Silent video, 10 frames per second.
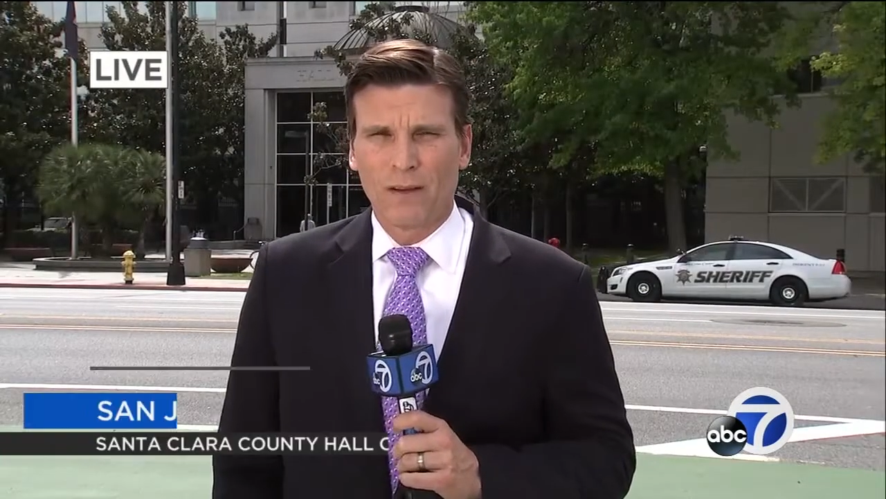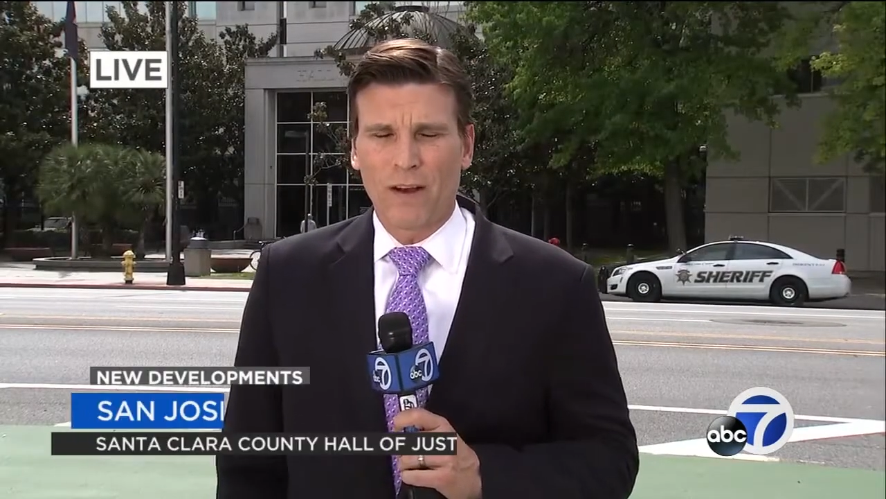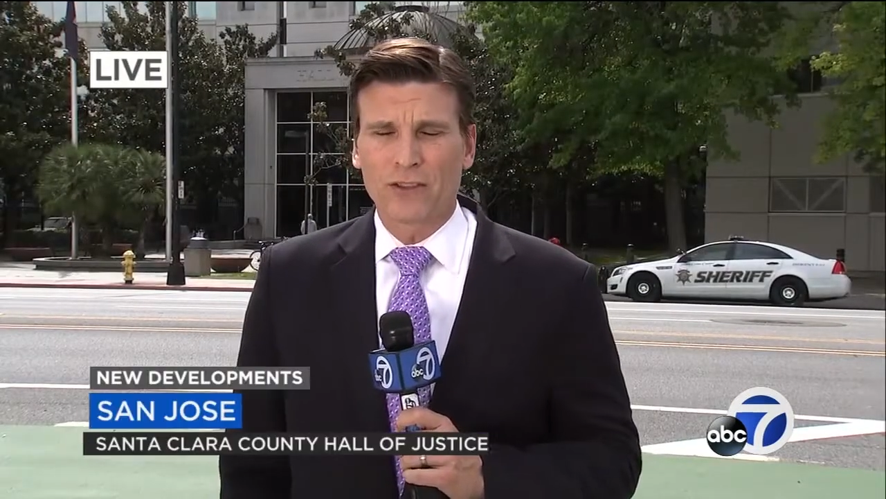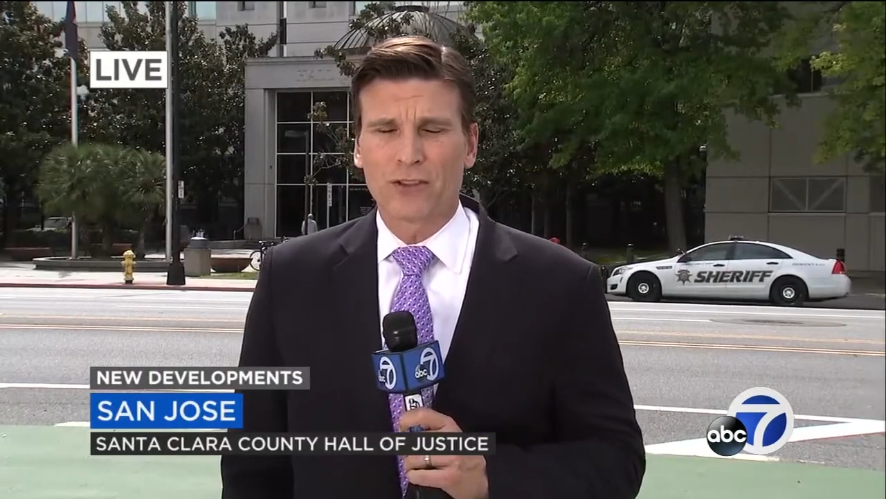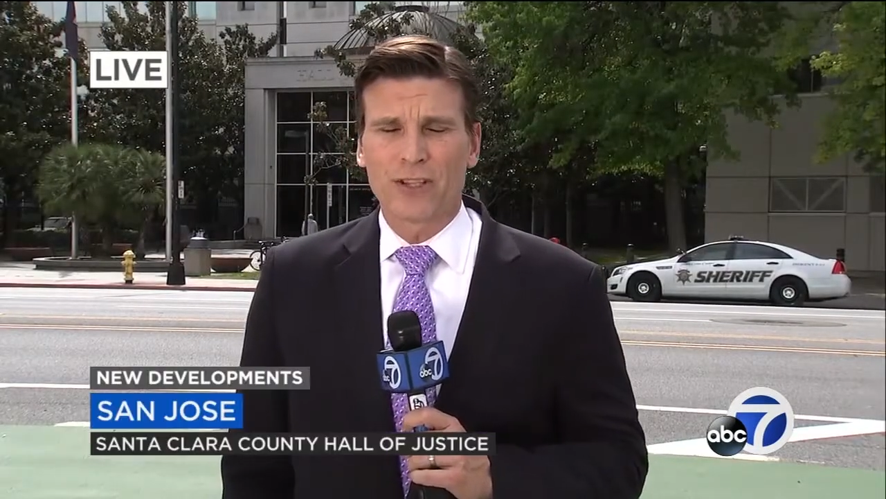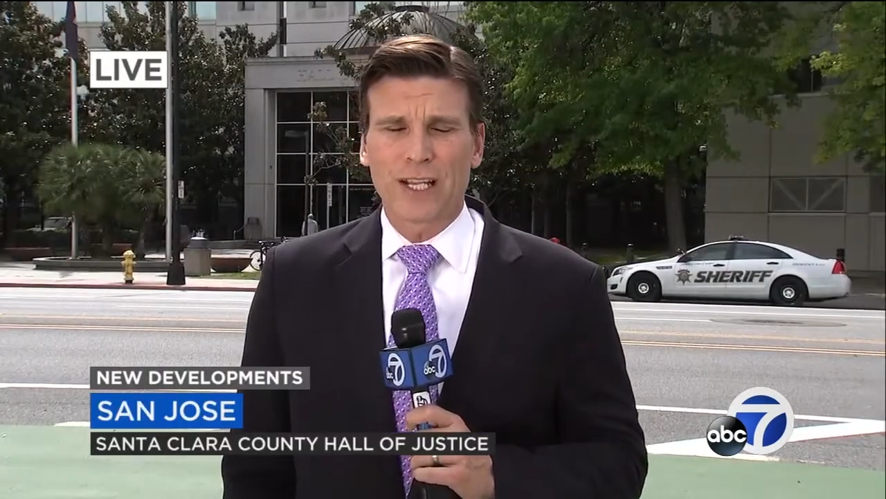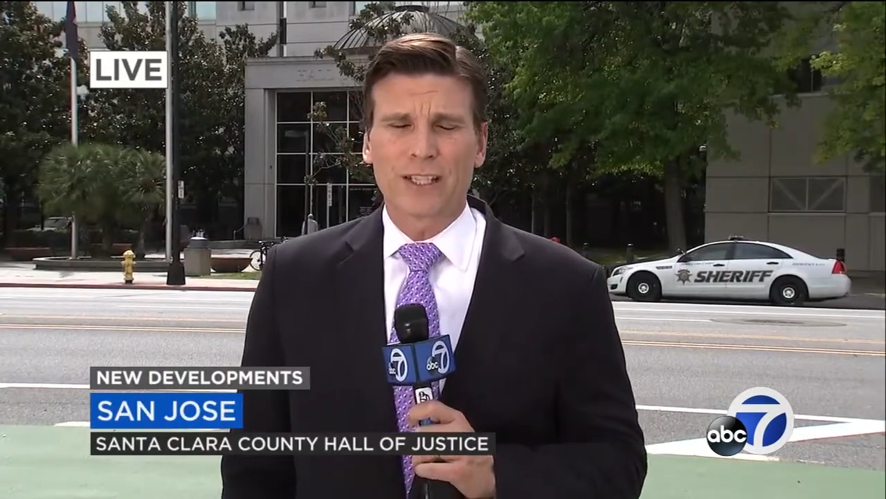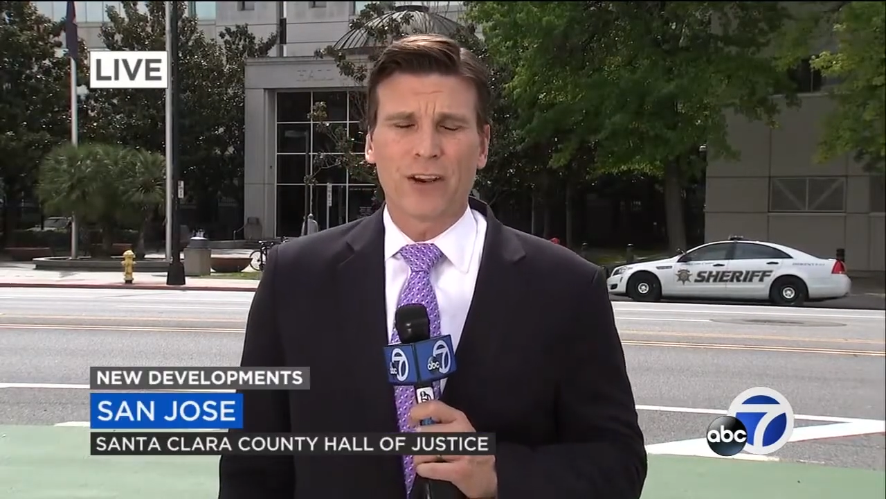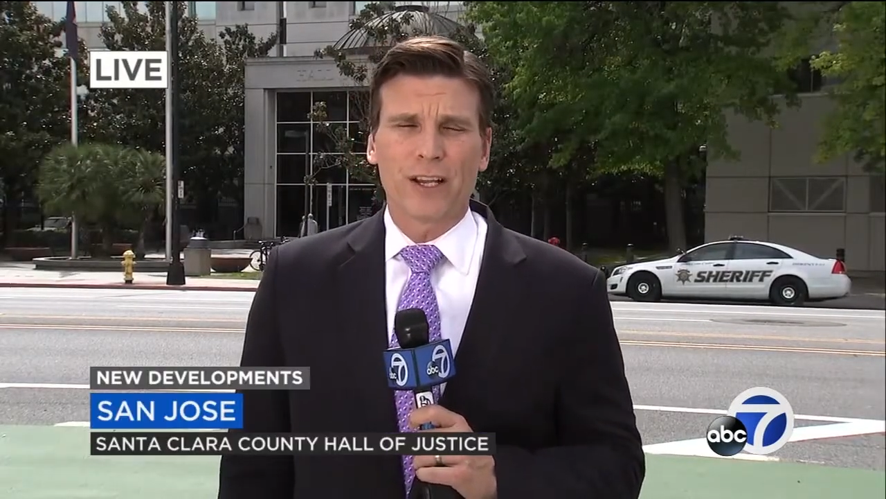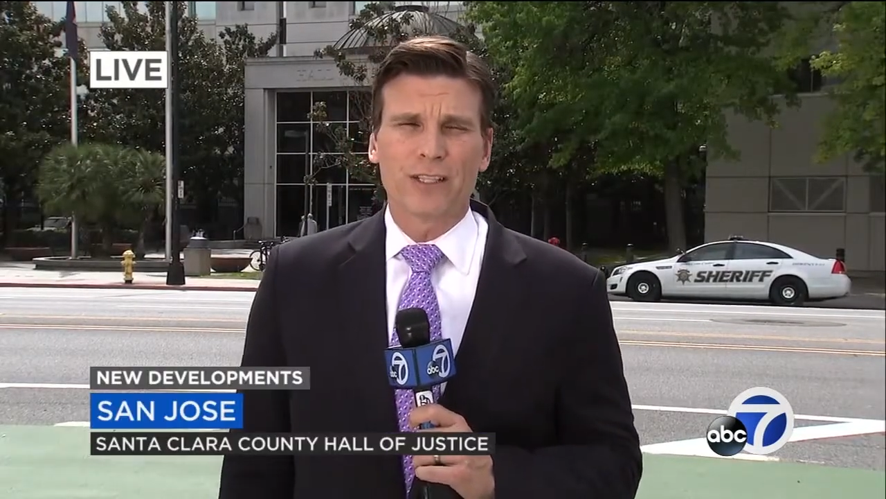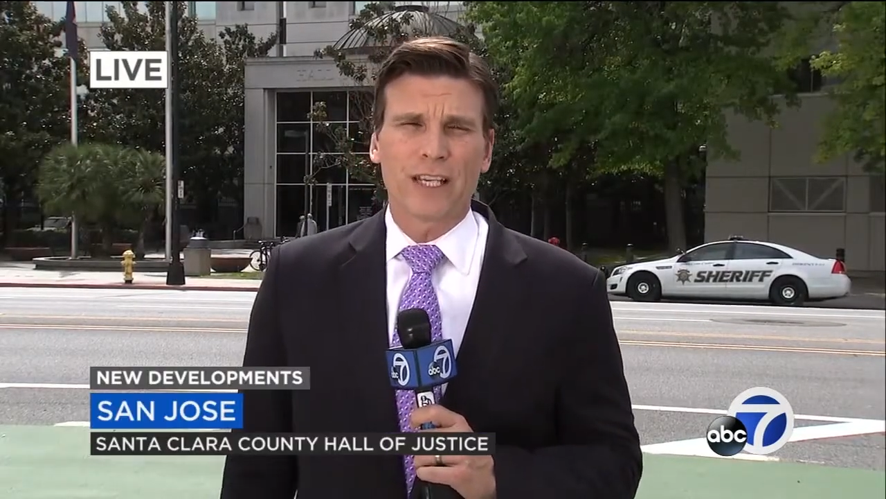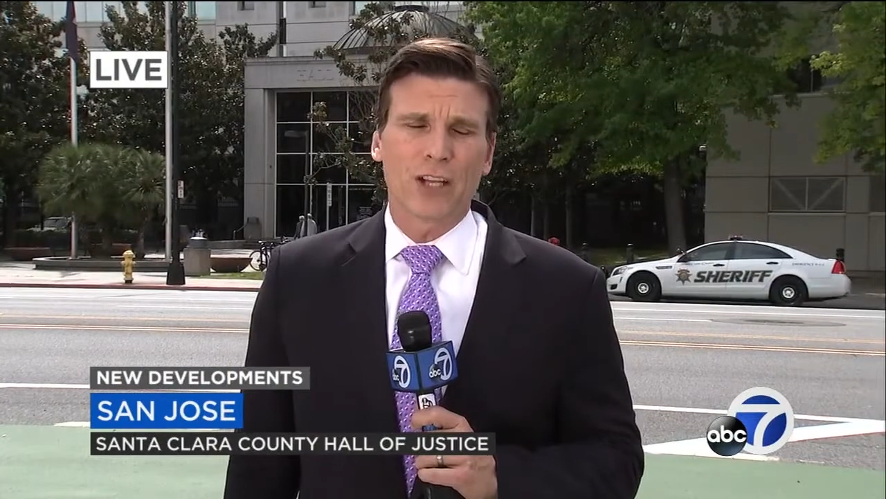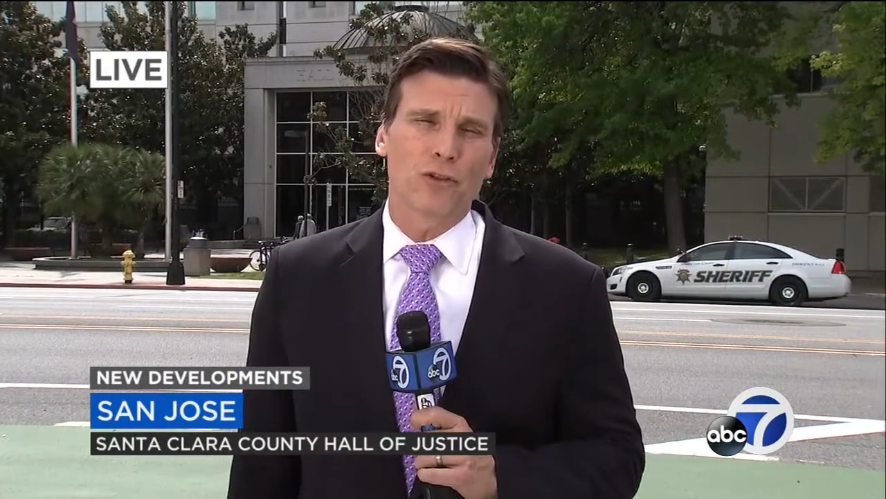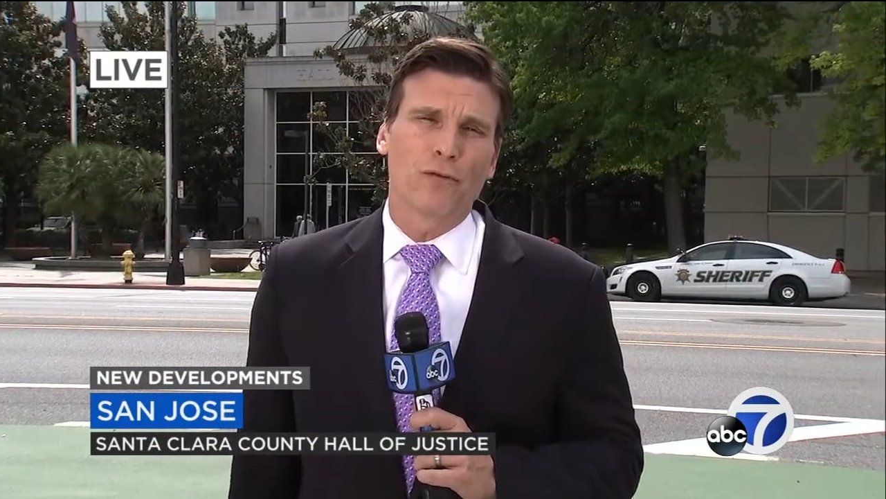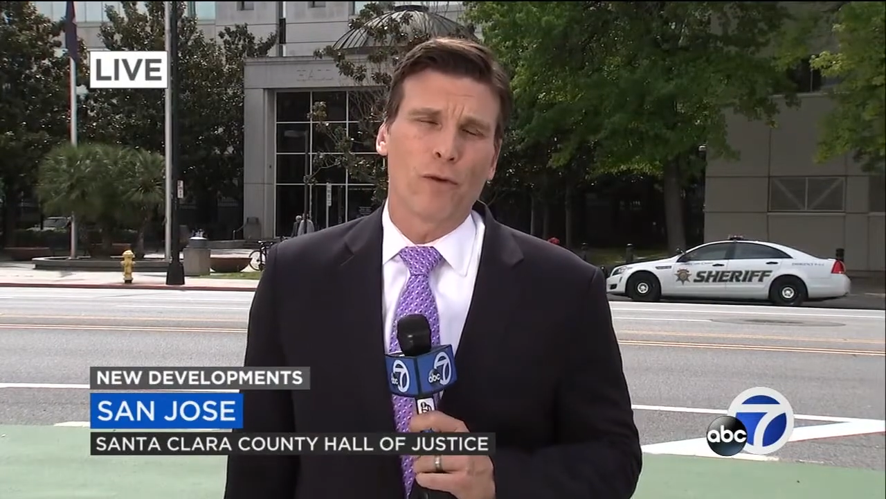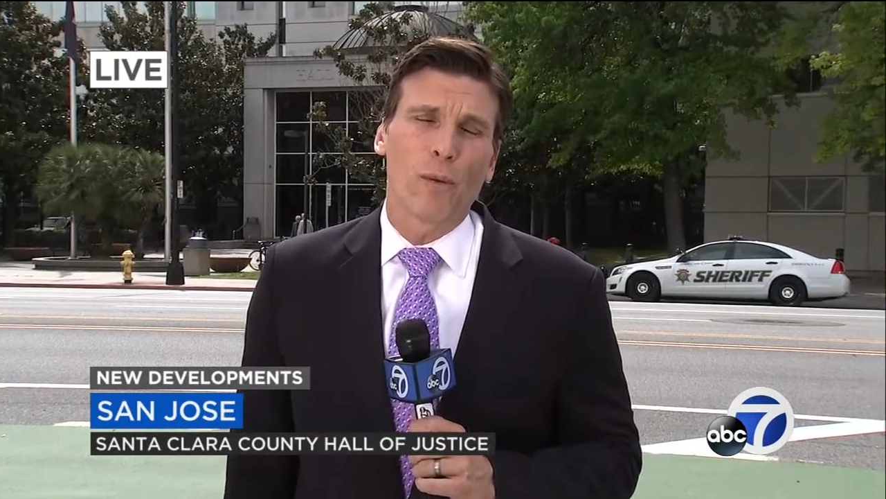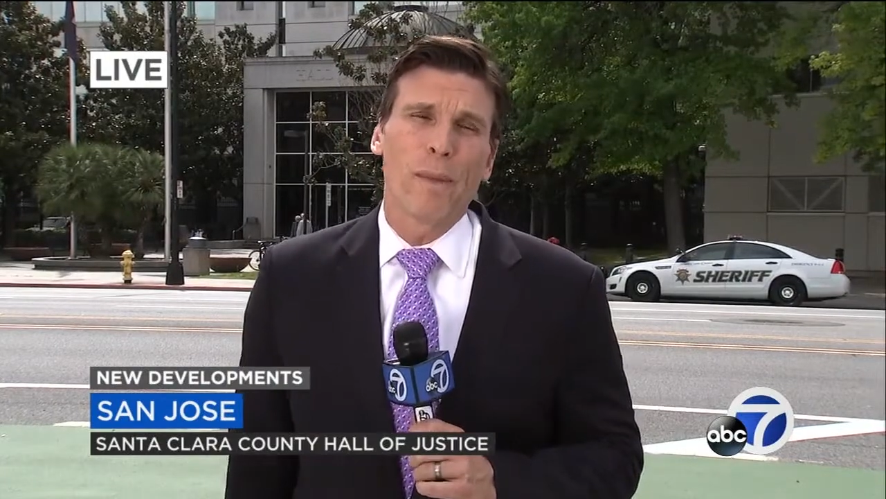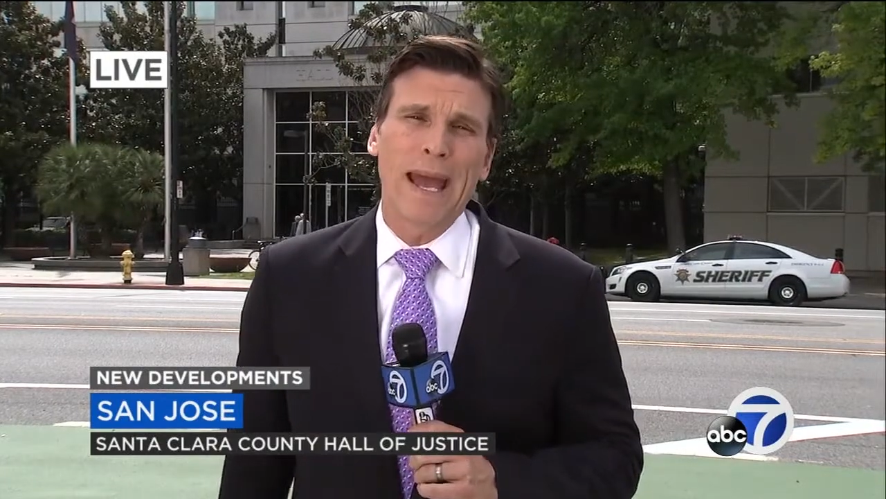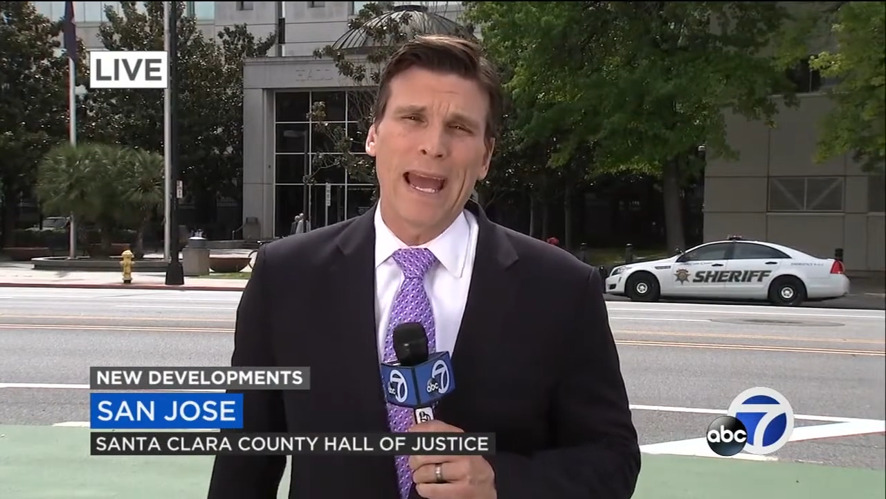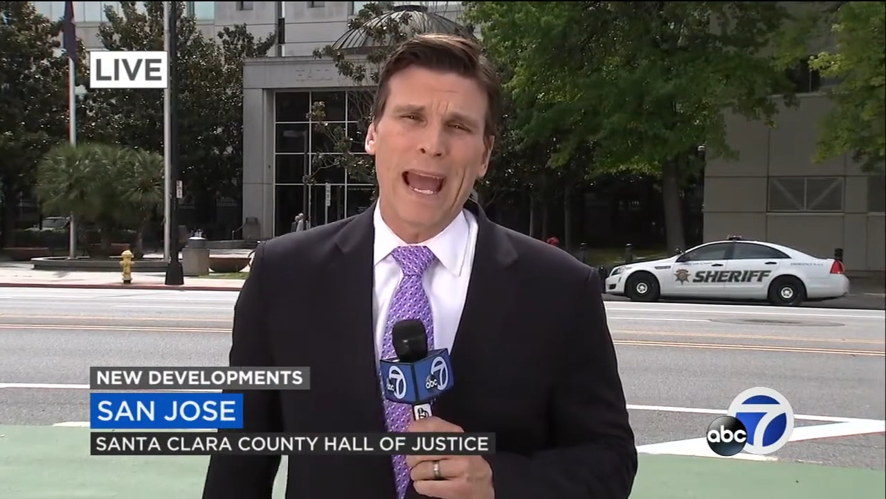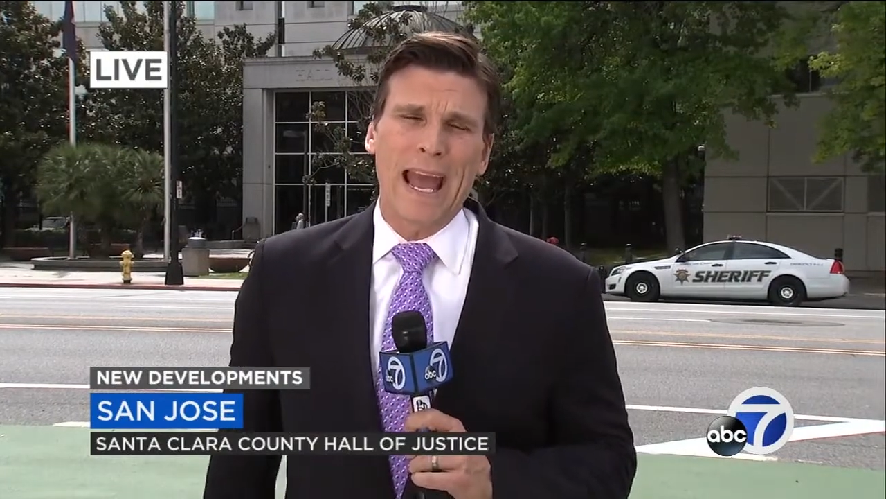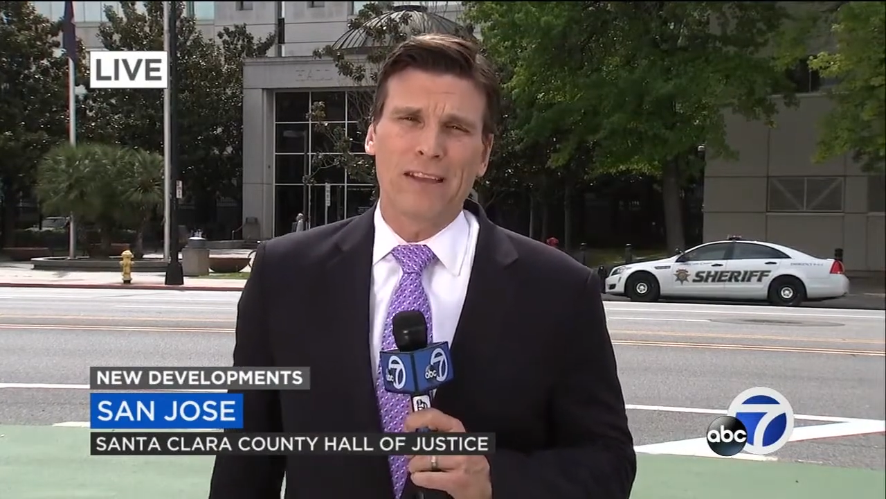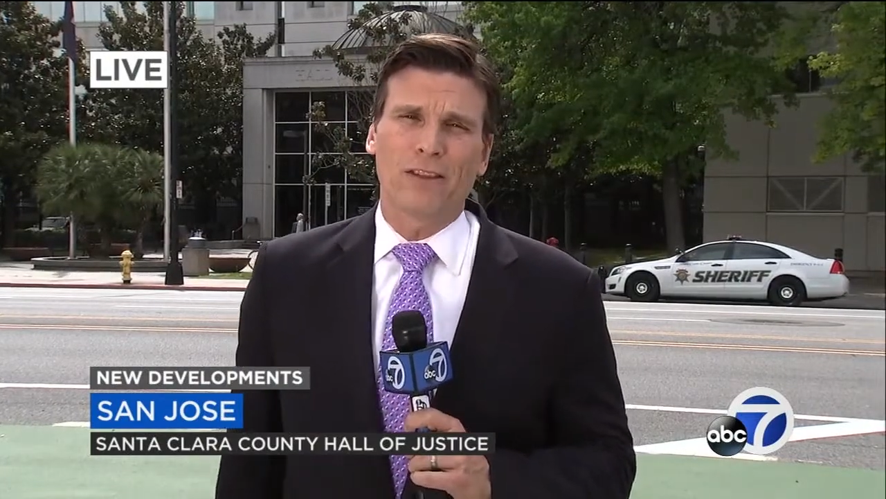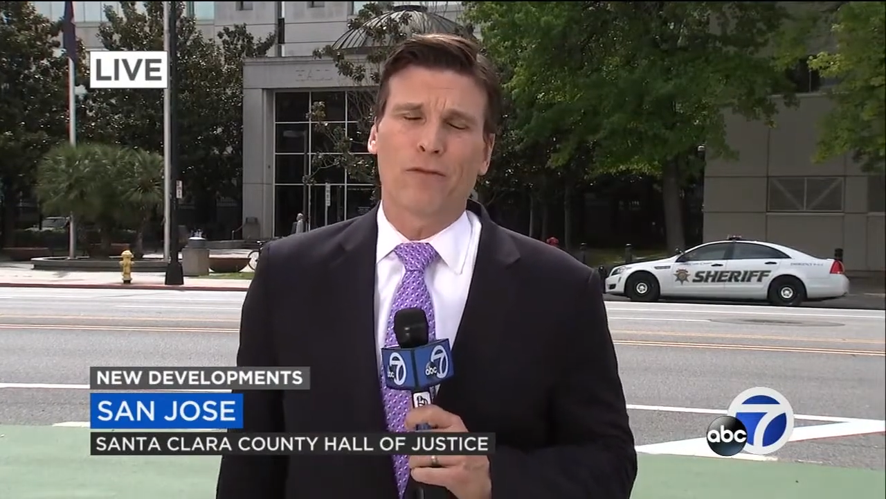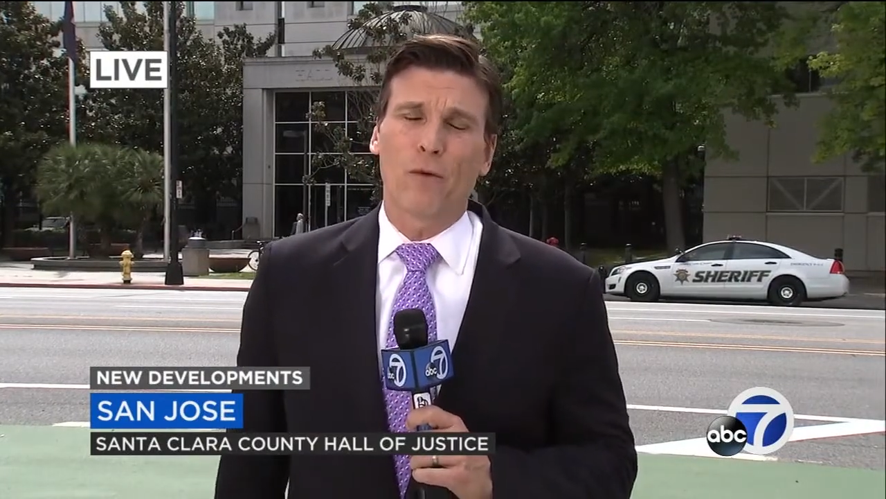Foster's next hearing is scheduled for May 8th. The